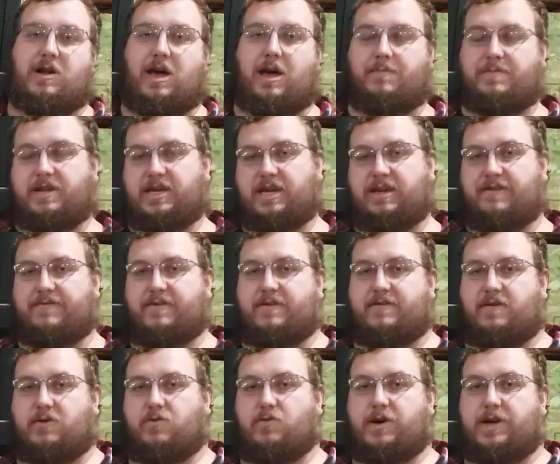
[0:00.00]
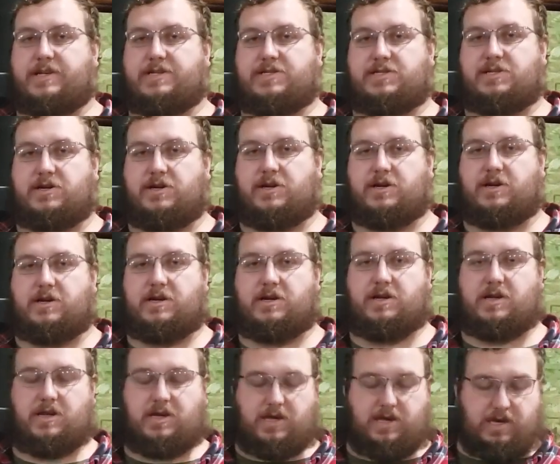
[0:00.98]
I'm going to give this a quick stir.
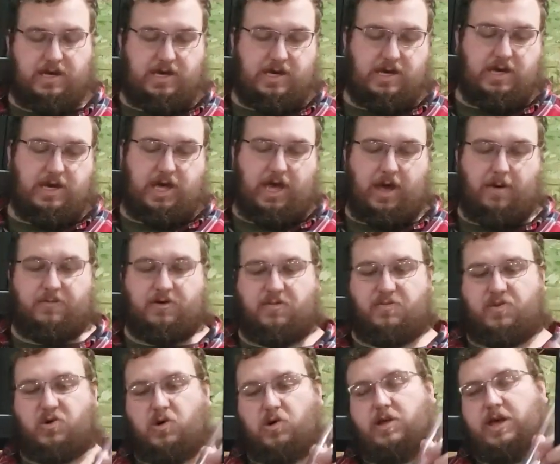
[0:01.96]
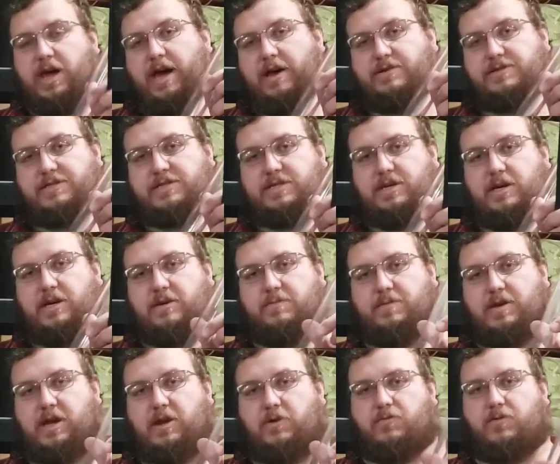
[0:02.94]
I'm going to pull out
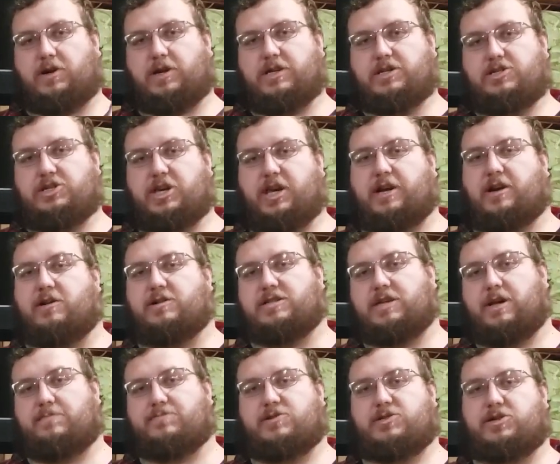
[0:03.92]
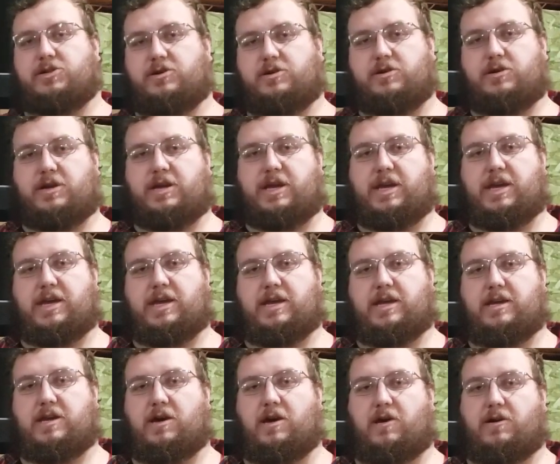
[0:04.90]
some, and we're going to check our temperature
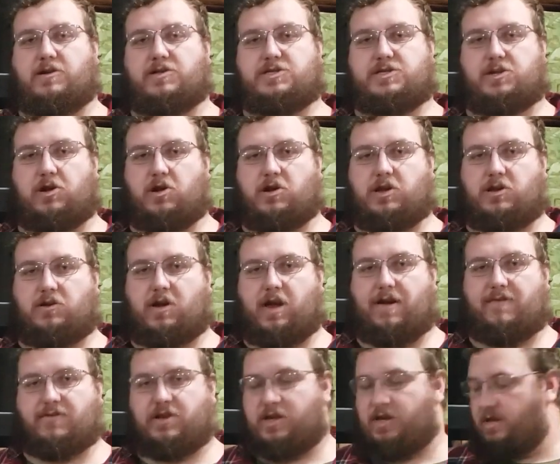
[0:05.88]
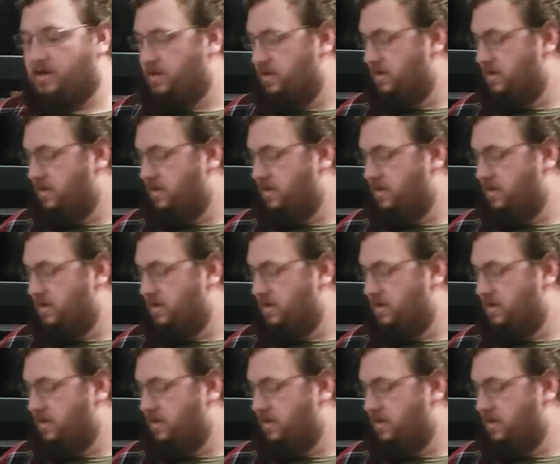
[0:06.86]
and our starting gravity.